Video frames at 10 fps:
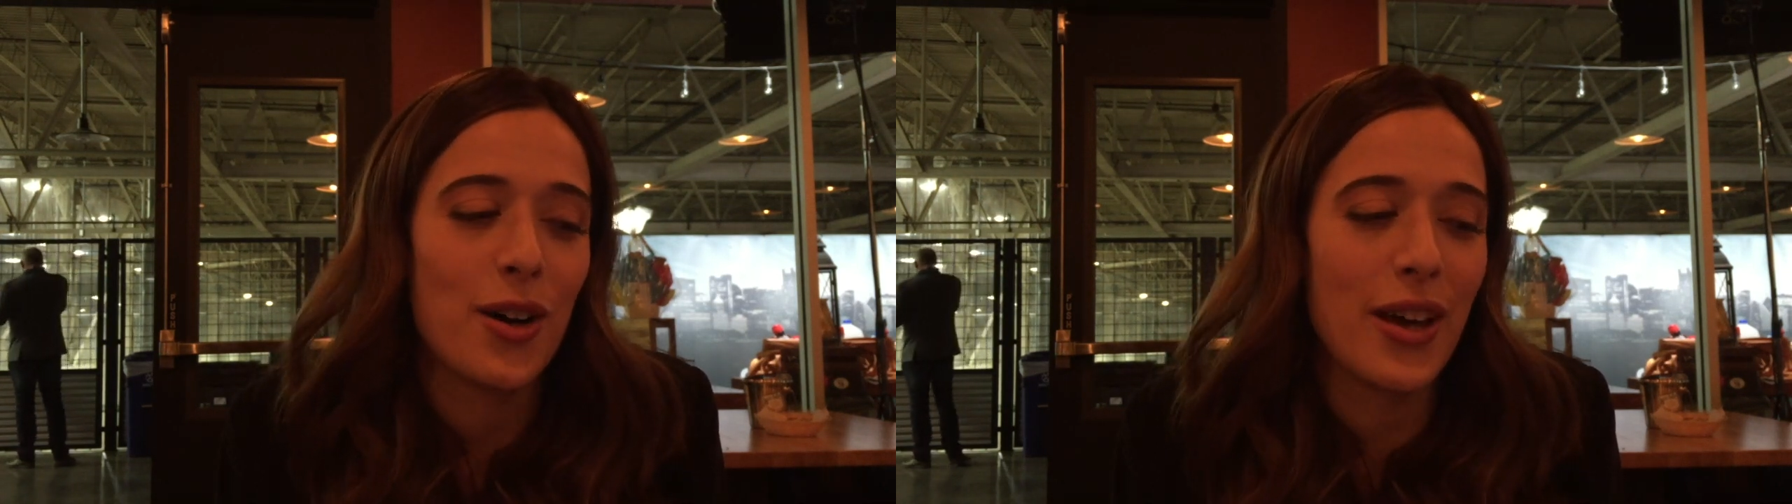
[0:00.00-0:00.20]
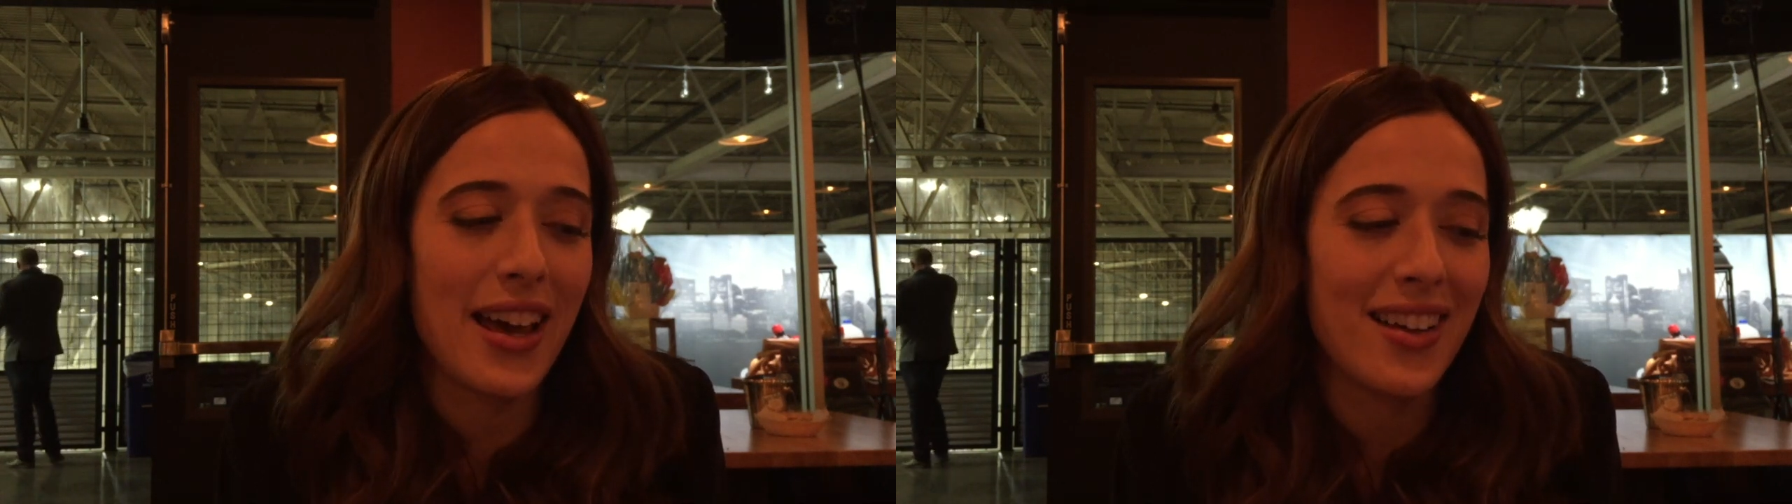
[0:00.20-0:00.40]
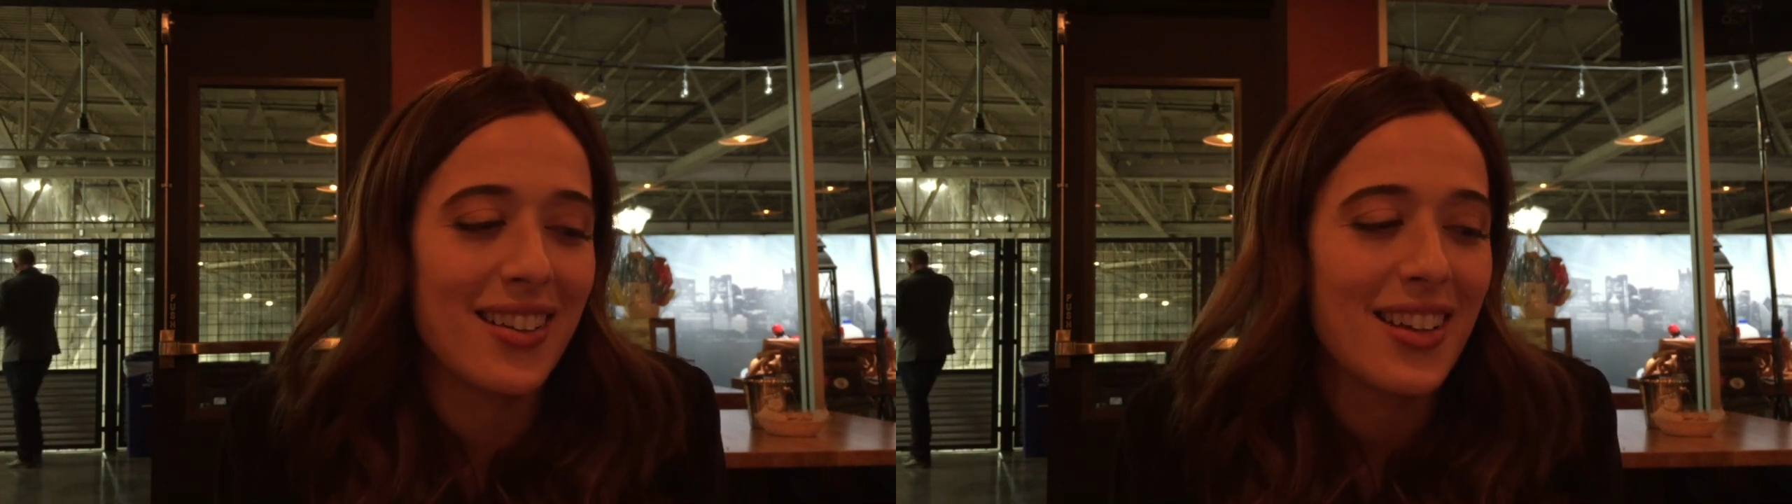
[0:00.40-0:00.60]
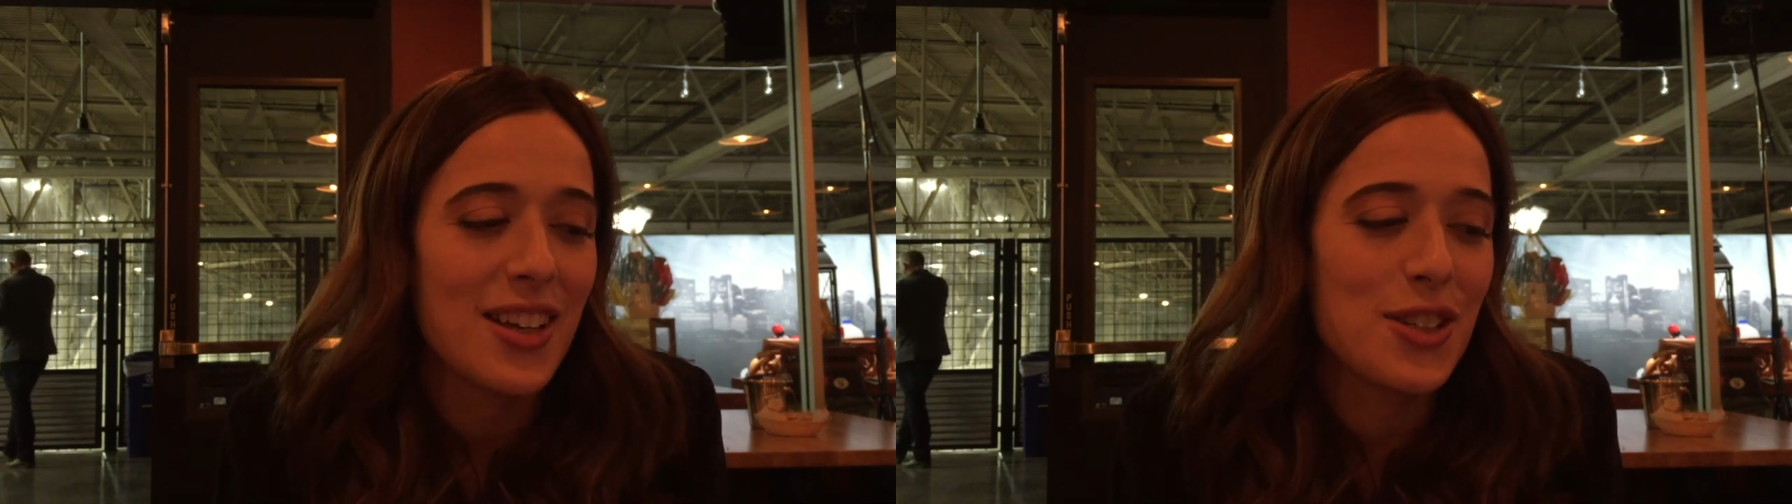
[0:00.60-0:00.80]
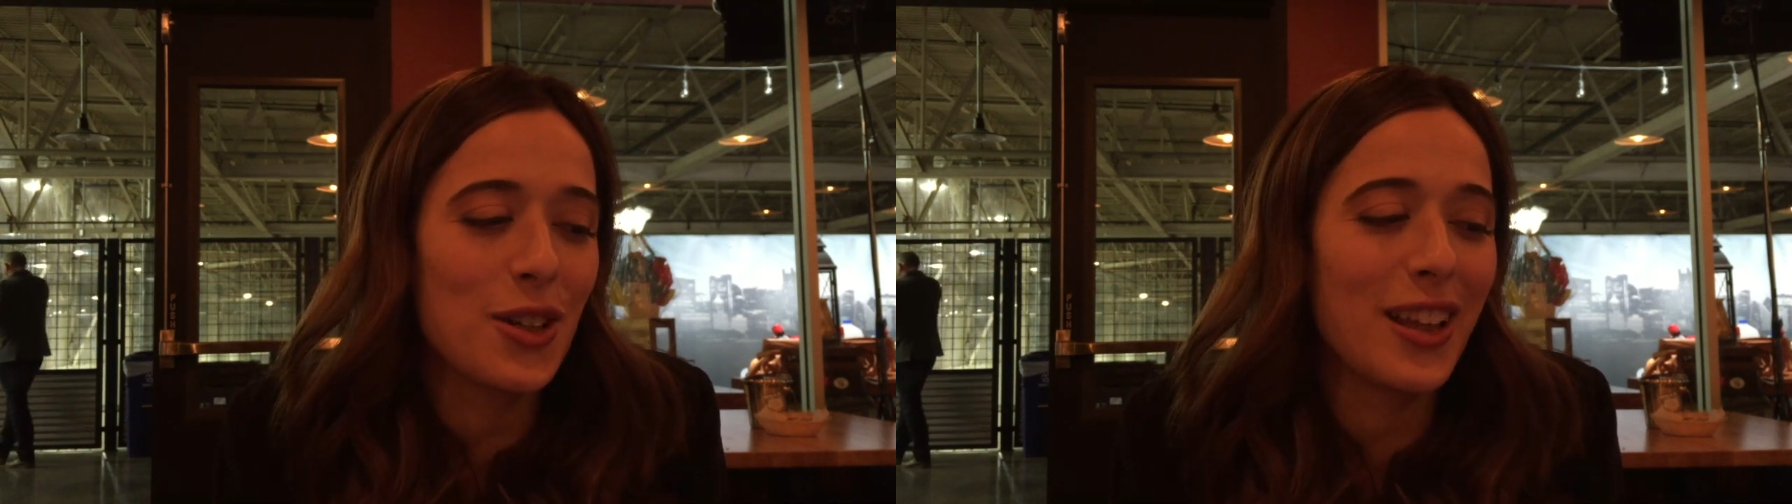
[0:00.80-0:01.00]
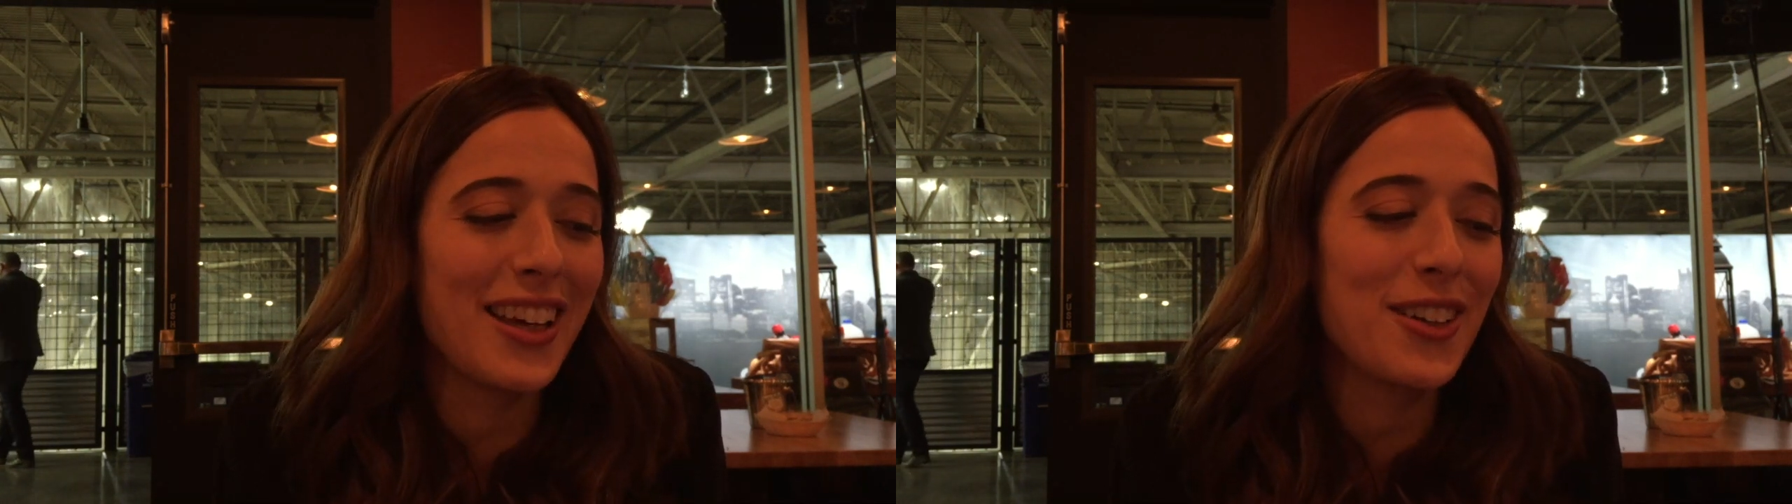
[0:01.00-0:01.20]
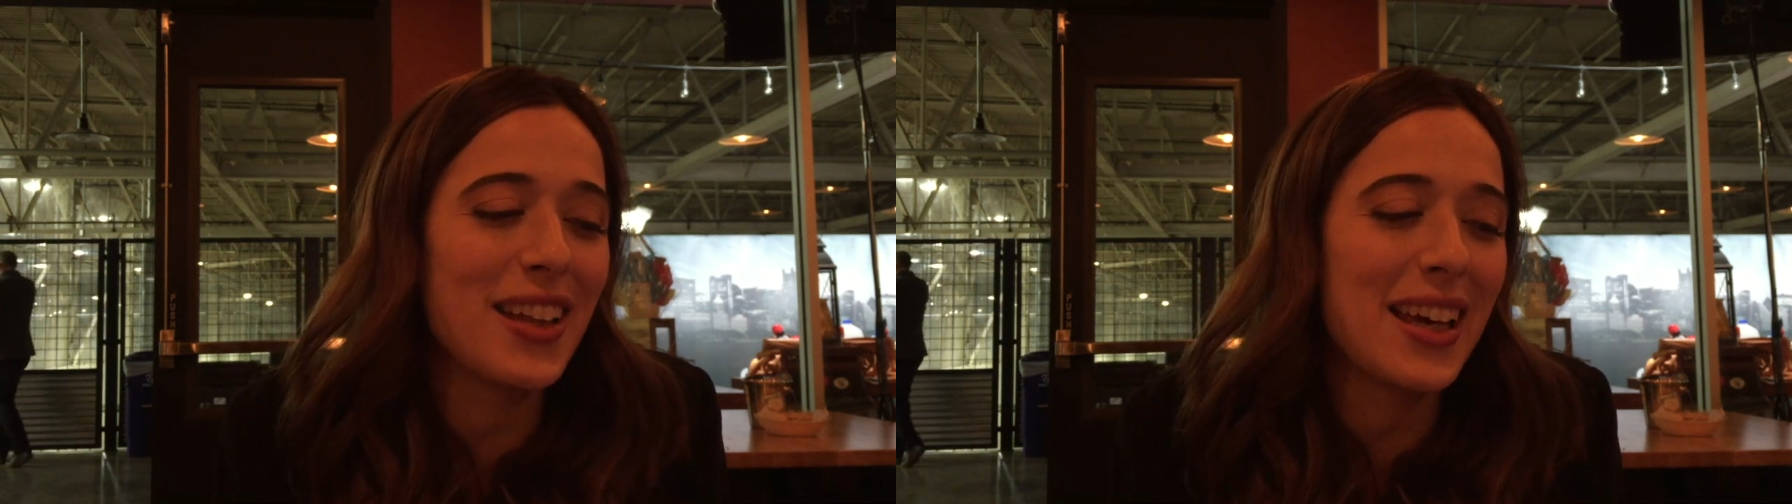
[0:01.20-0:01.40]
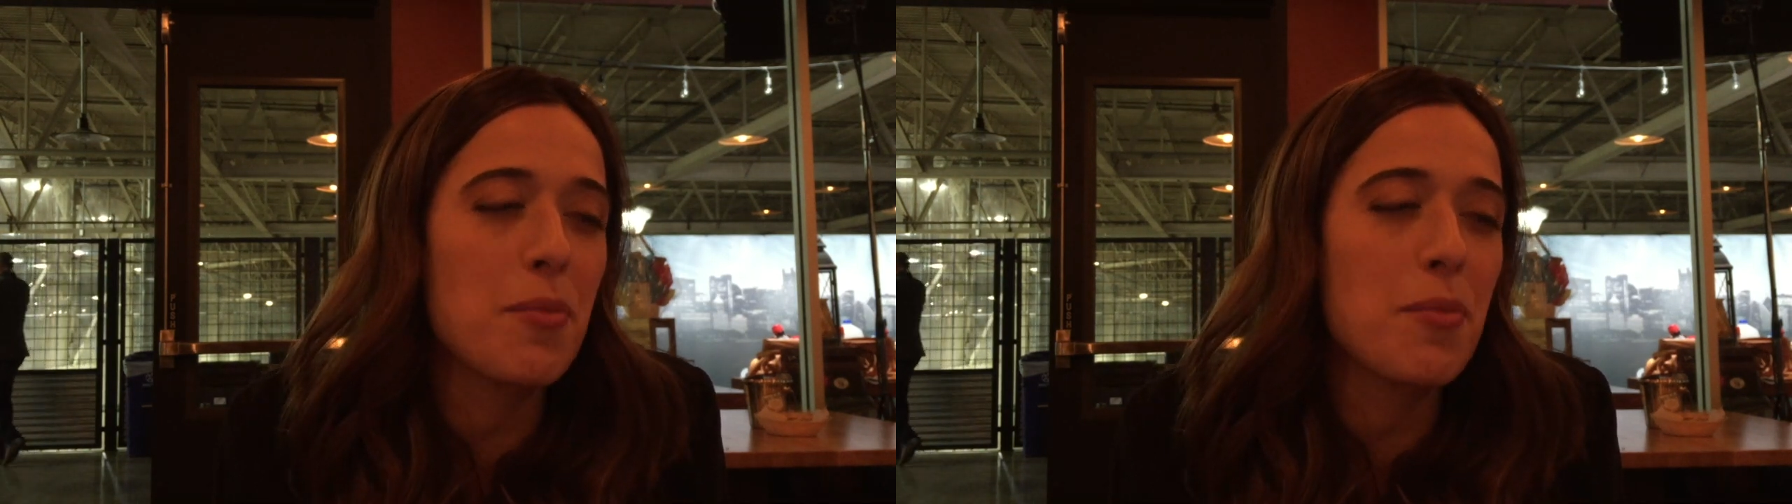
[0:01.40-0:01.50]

Oh yeah. So like, you're like,